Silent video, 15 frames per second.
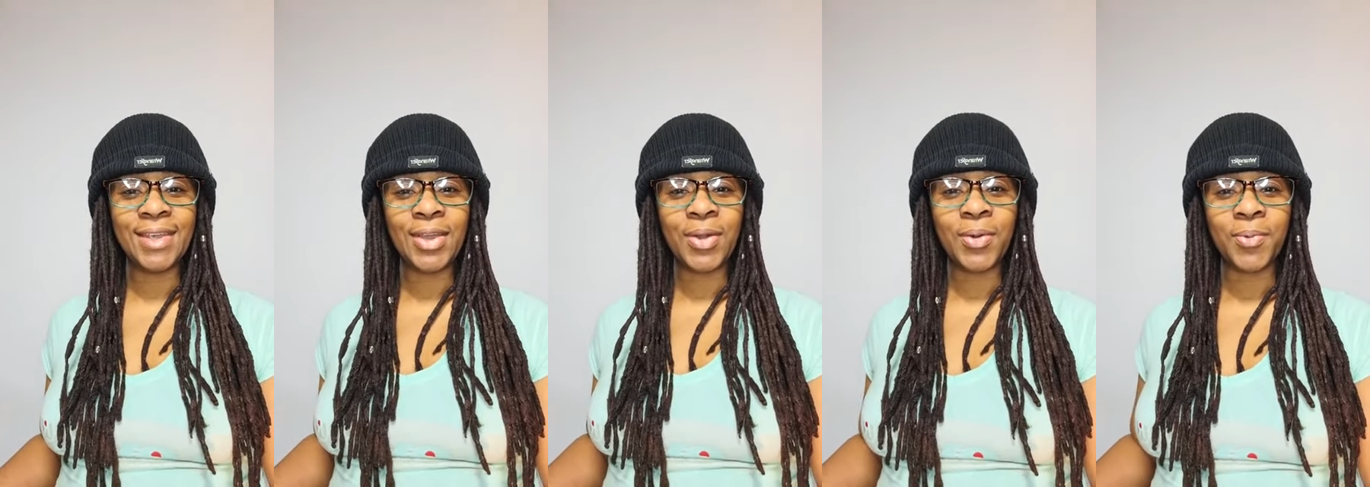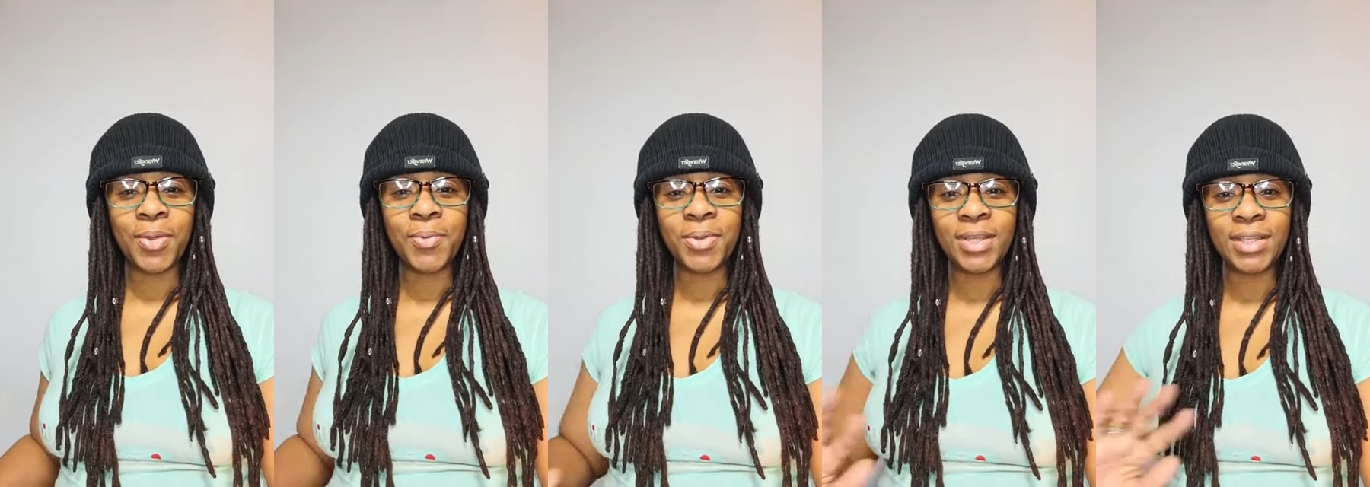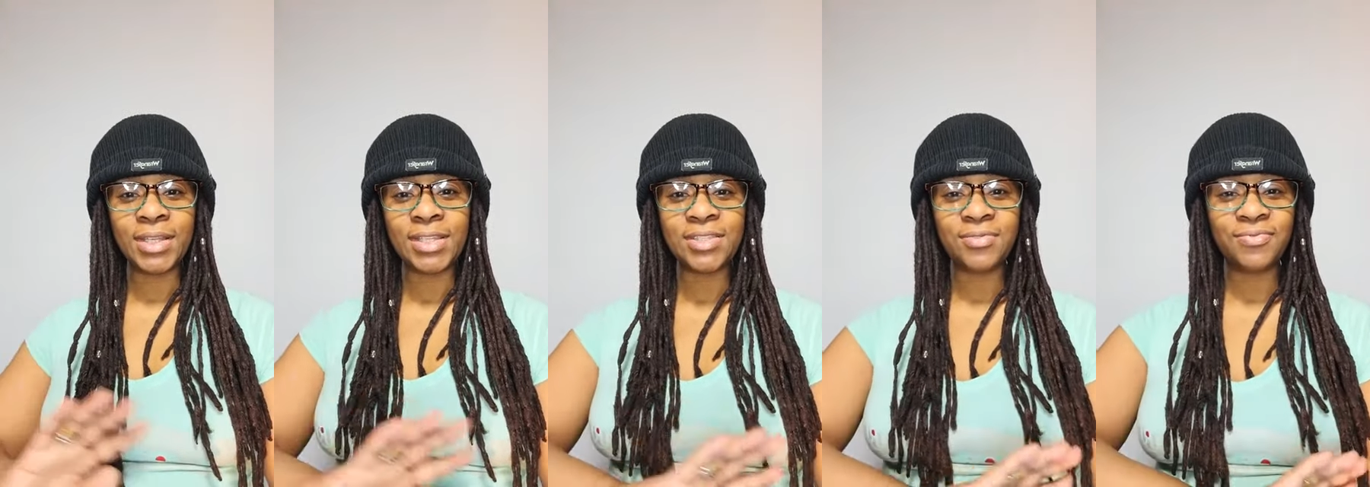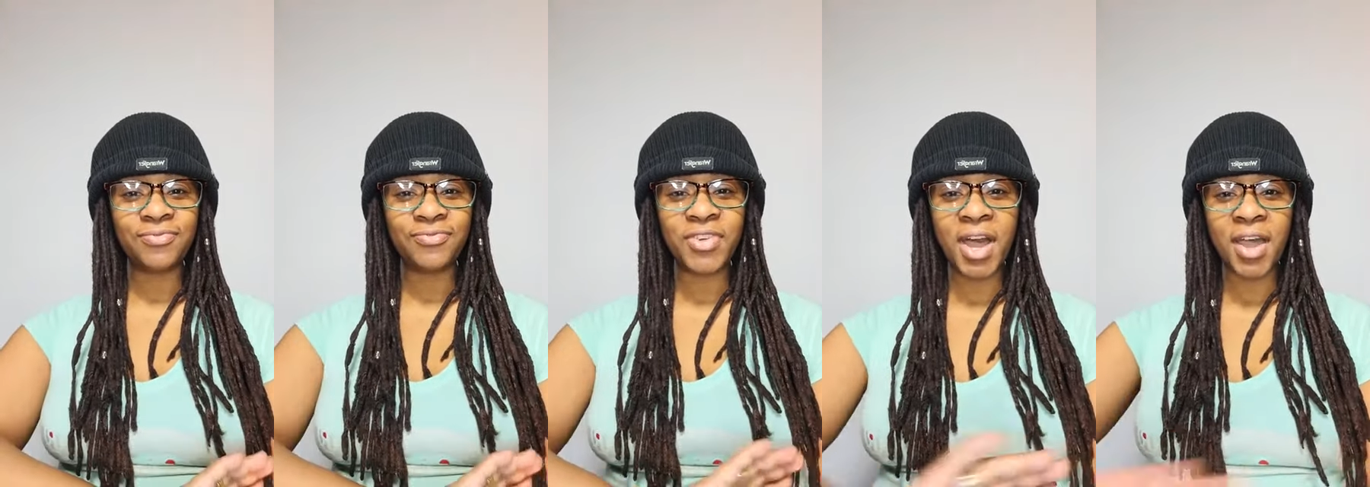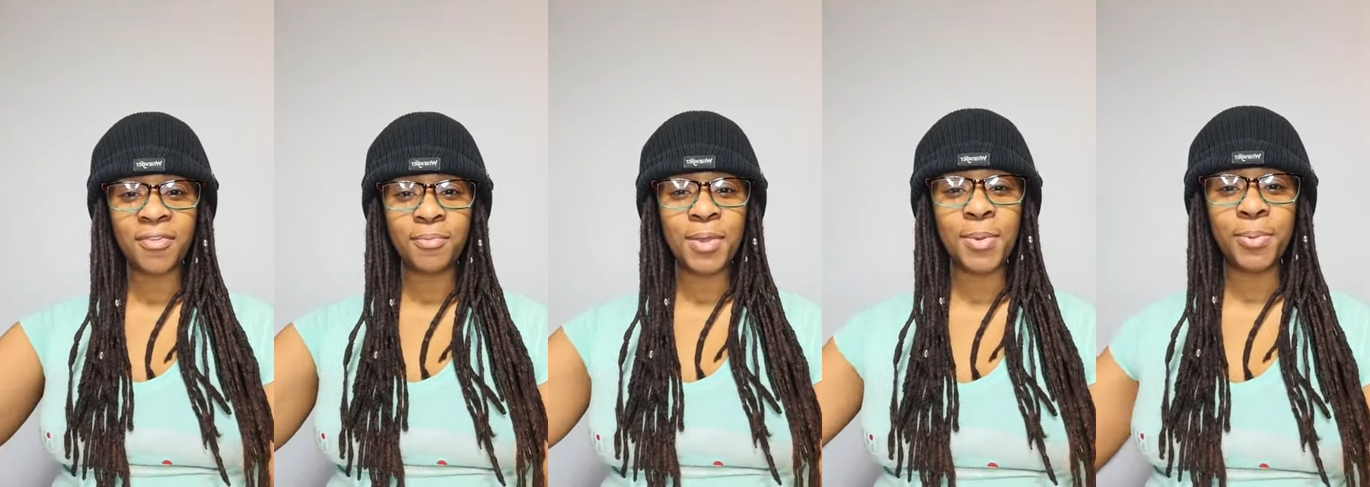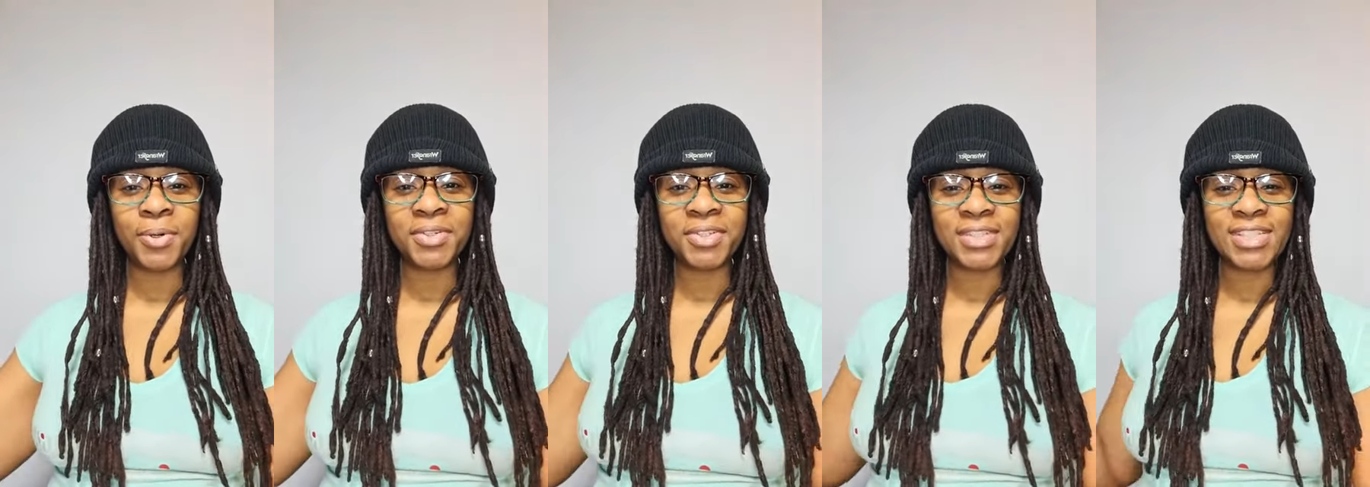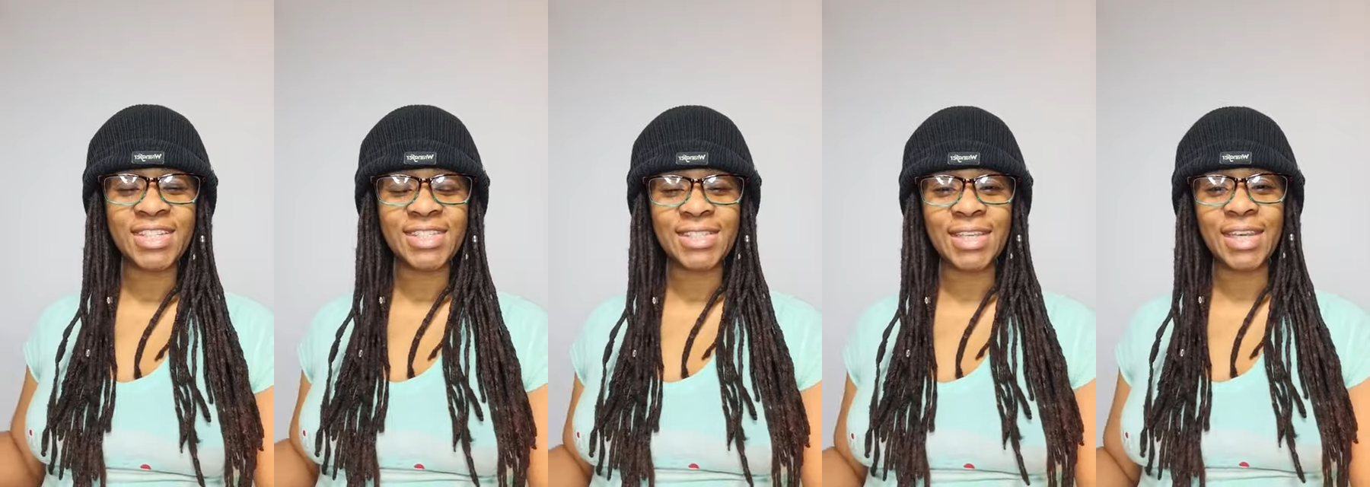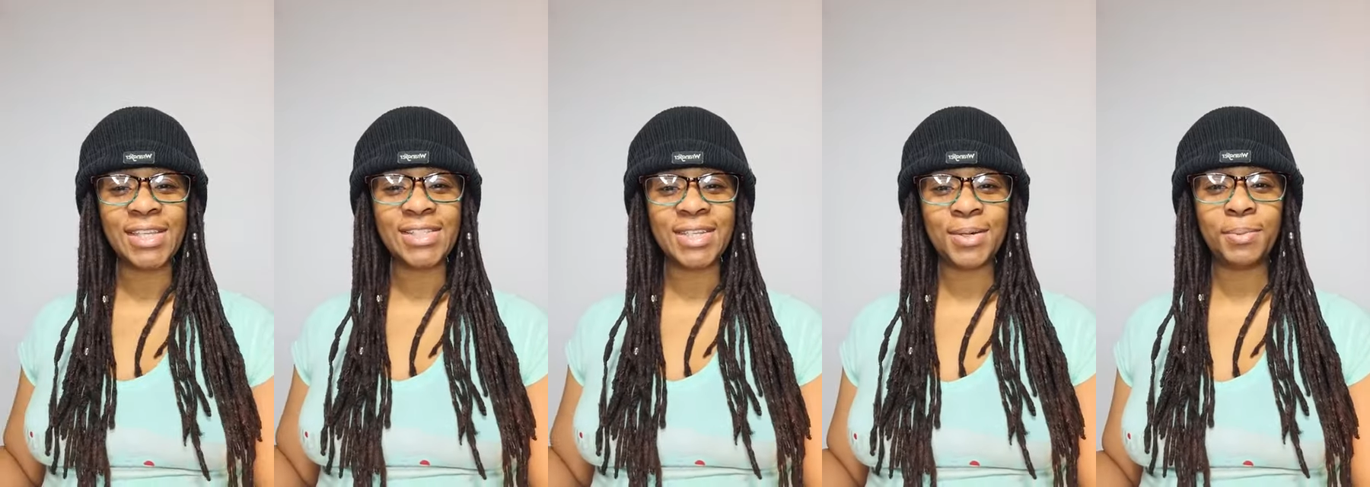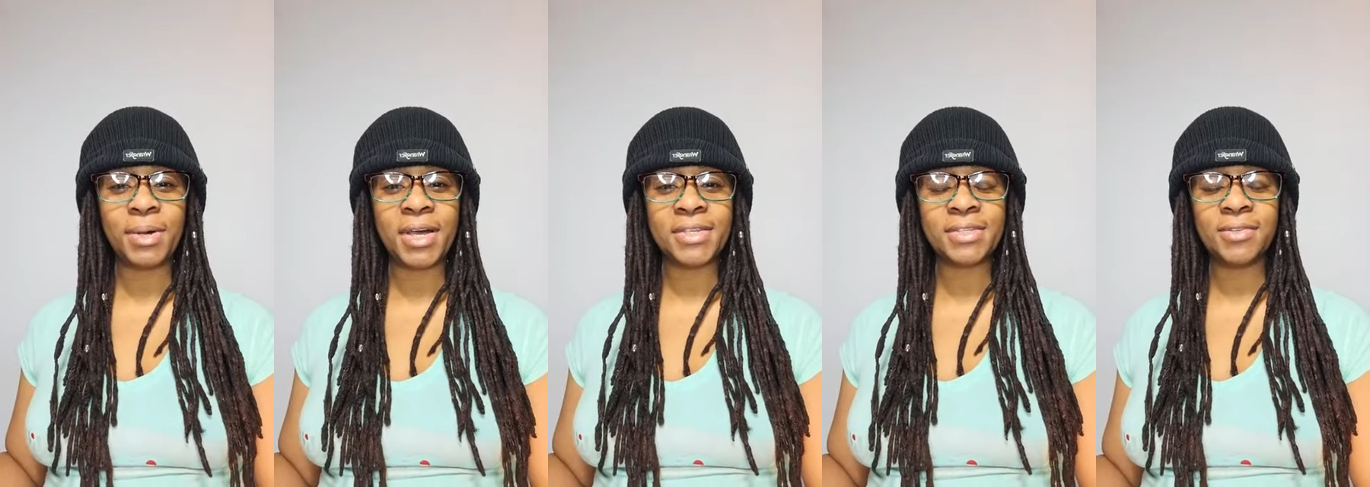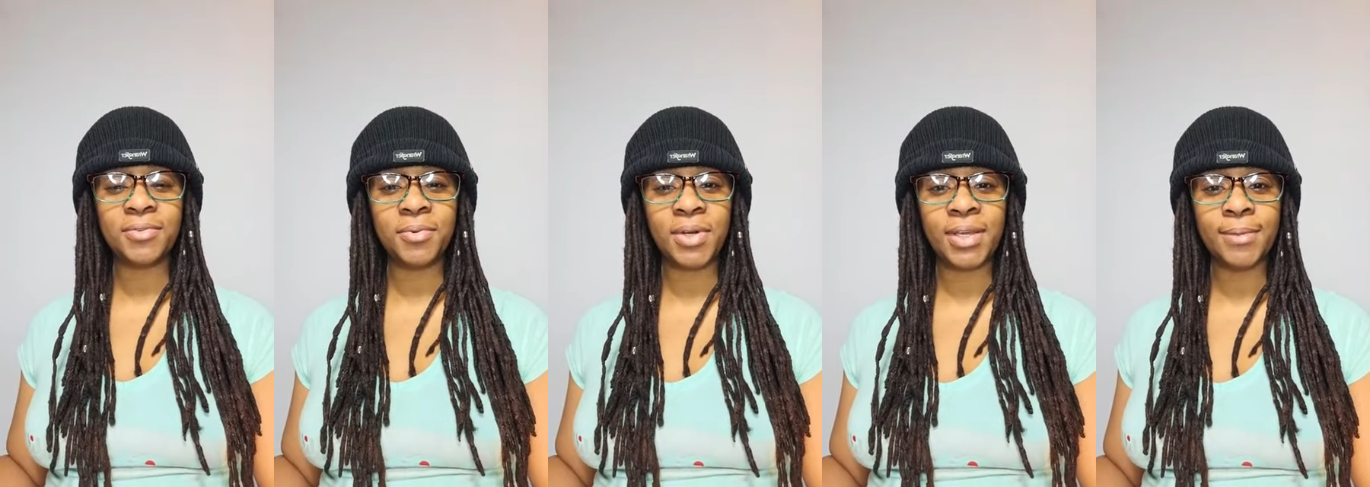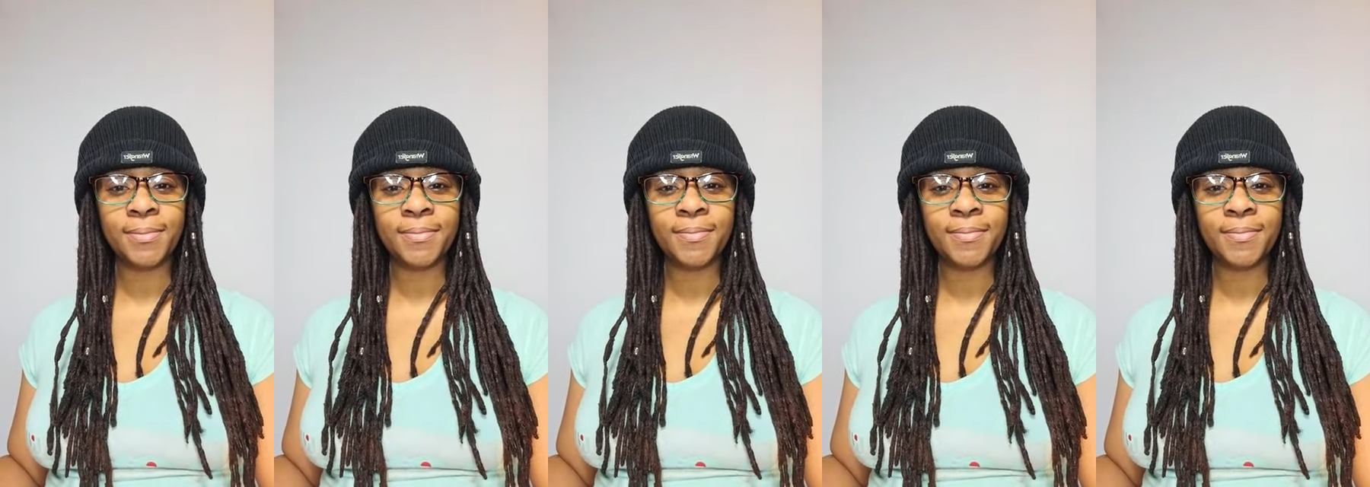or we want at least five people to see us in a positive way.